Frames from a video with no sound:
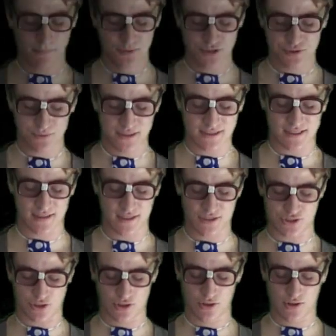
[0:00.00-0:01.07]
accomplishments that
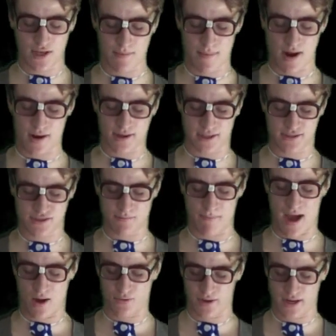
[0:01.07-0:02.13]
these early Americans
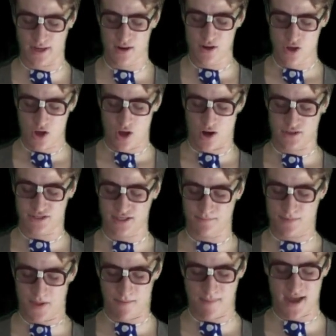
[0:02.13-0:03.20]
abounded are
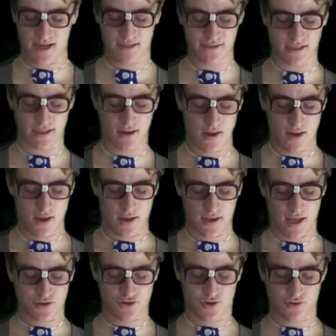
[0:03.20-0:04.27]
simply amazing.
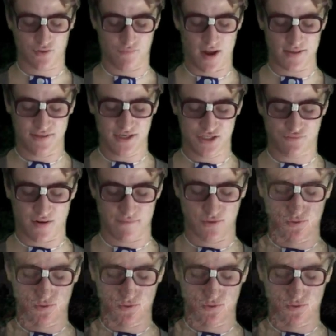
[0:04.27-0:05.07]
Yet during the re this